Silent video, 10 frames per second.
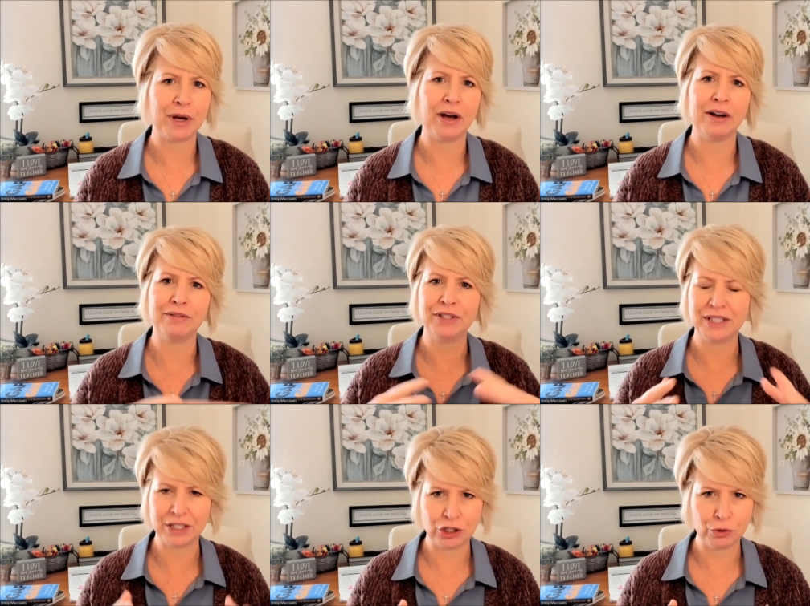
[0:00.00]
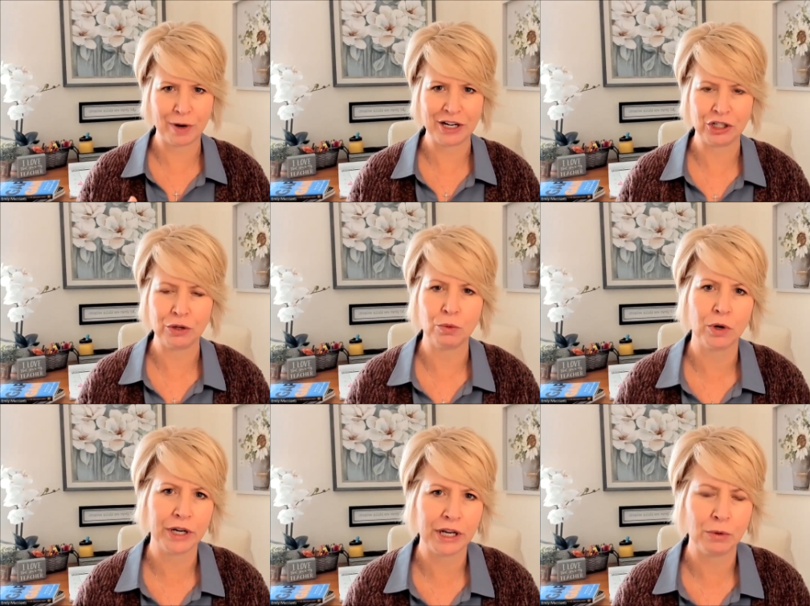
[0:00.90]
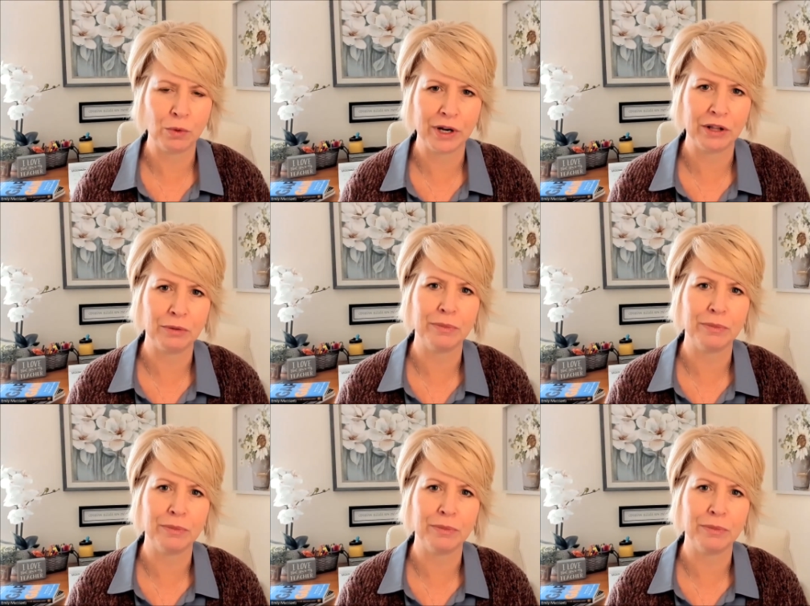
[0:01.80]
of situation working with